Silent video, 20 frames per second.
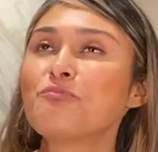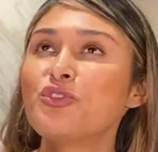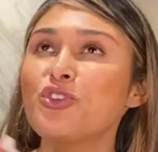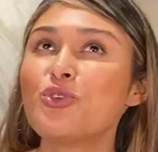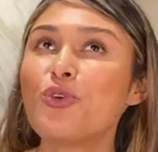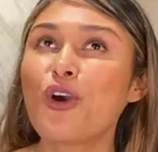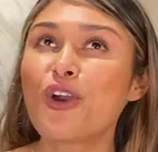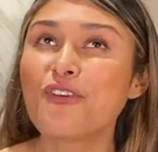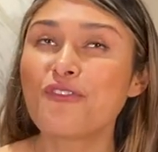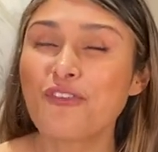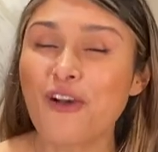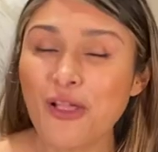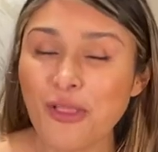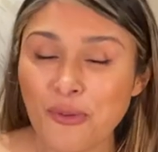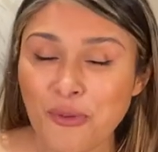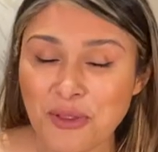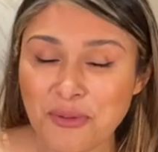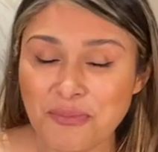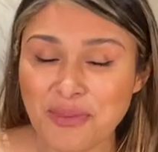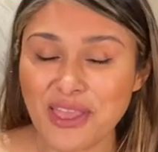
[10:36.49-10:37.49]
you are
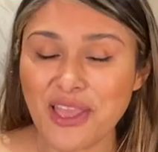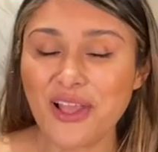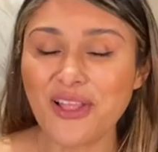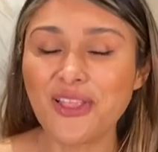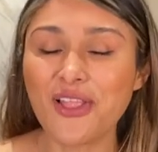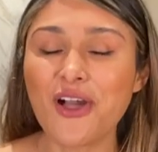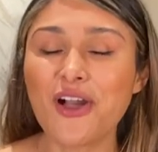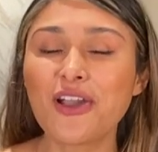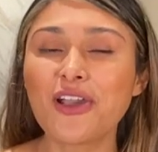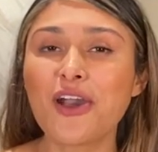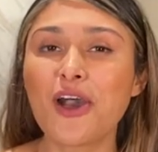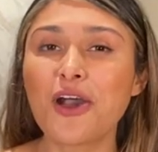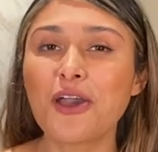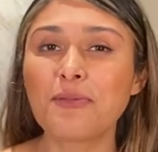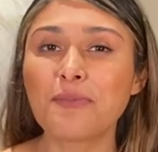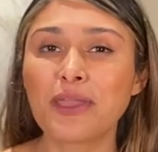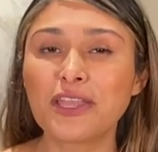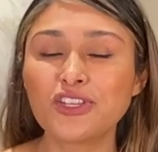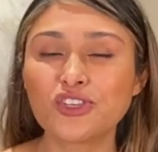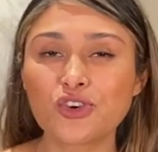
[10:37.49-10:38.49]
following me along on
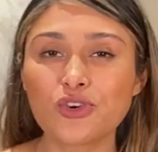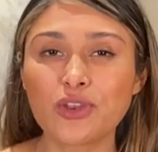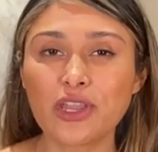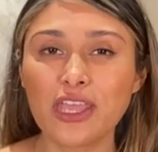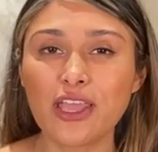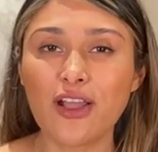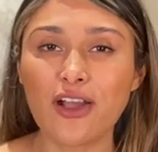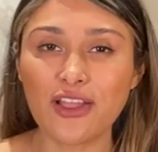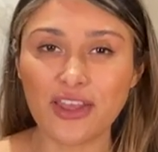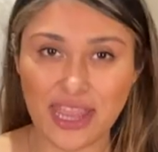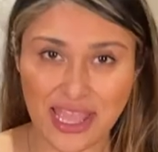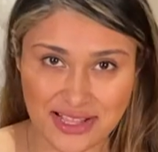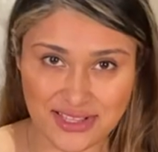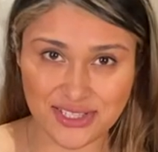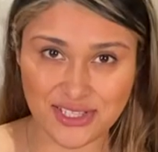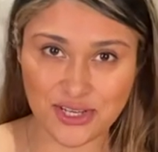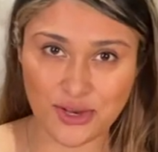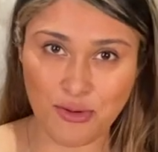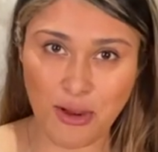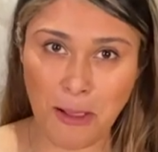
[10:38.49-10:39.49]
my journey on
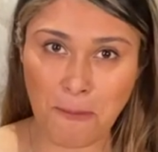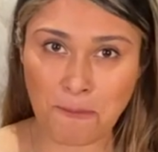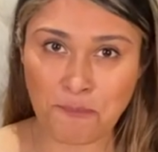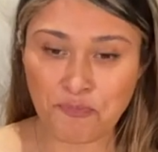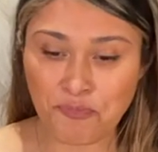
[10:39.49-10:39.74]
Instagram.